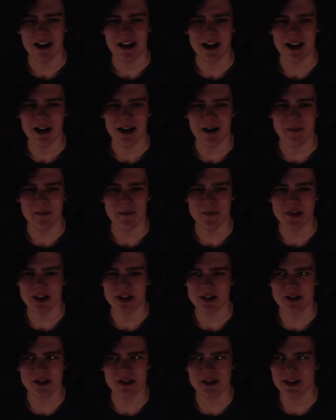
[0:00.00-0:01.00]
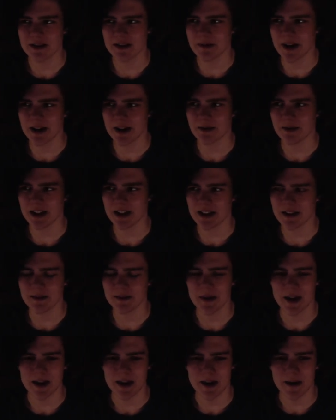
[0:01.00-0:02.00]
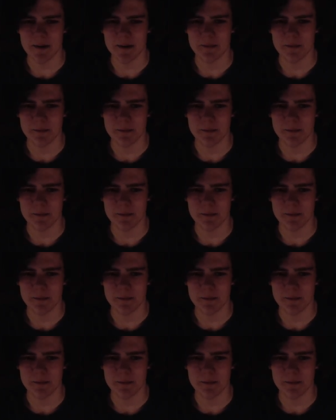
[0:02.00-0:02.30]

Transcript: Um, just, just this past week has been um,